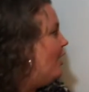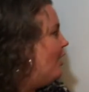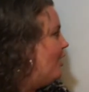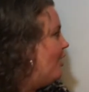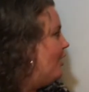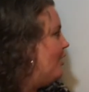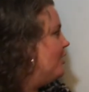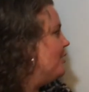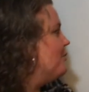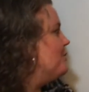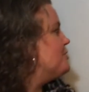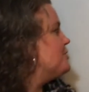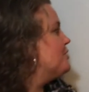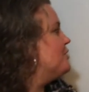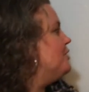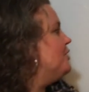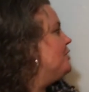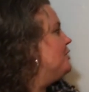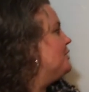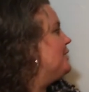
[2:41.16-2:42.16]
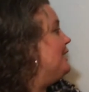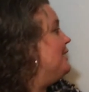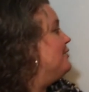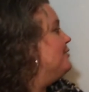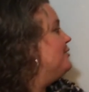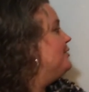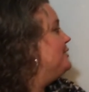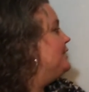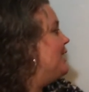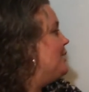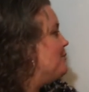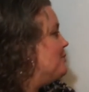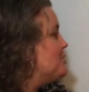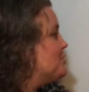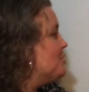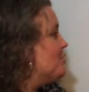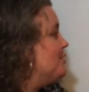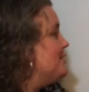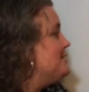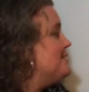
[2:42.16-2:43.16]
are what's called
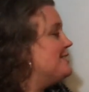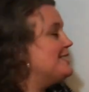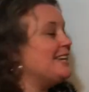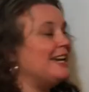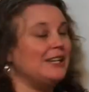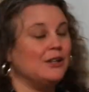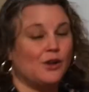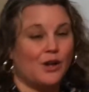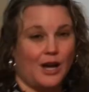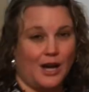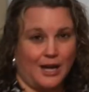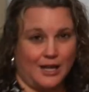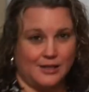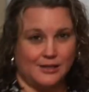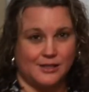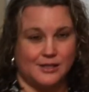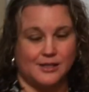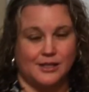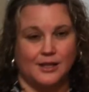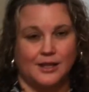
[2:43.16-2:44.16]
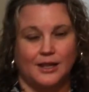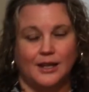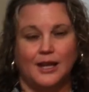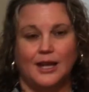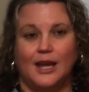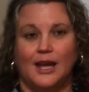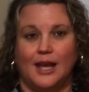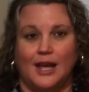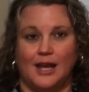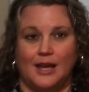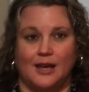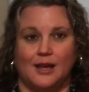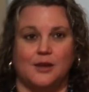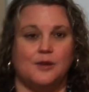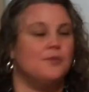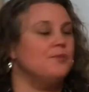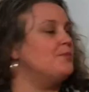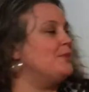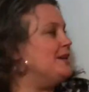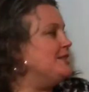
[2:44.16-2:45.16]
inflammatory cytokines.
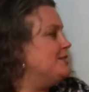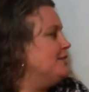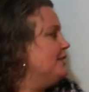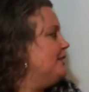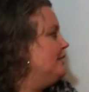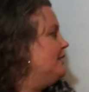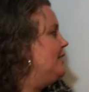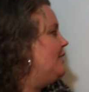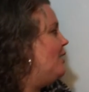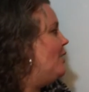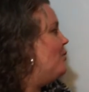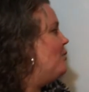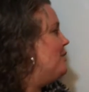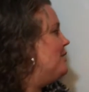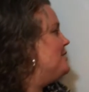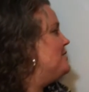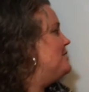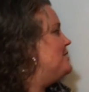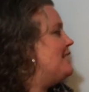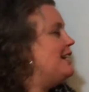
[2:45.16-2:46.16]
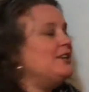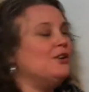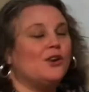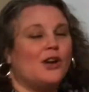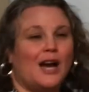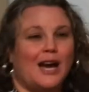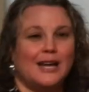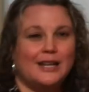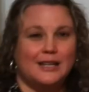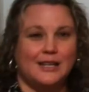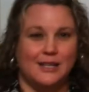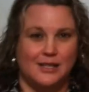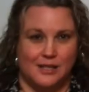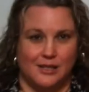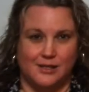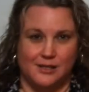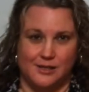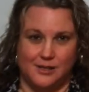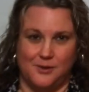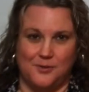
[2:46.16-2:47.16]
And basically what a cytokine
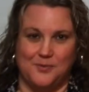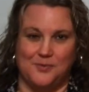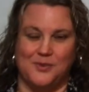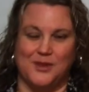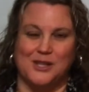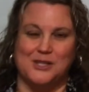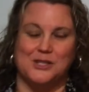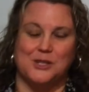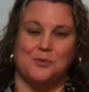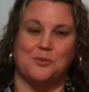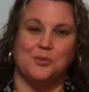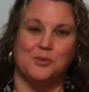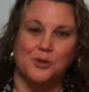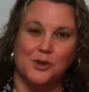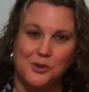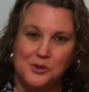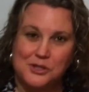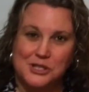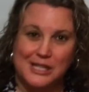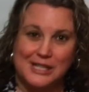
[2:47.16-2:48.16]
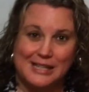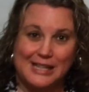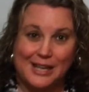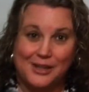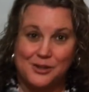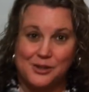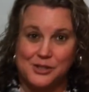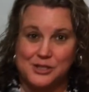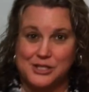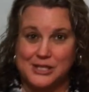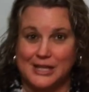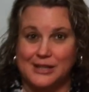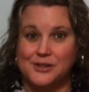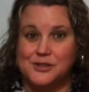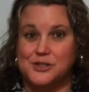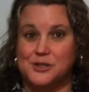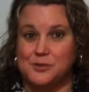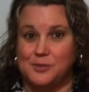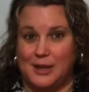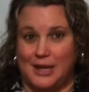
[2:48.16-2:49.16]
is a protein that your
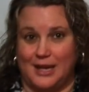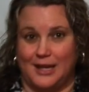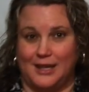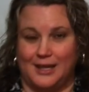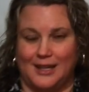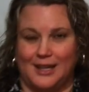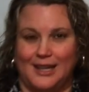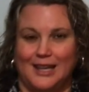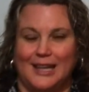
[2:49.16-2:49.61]
cells make.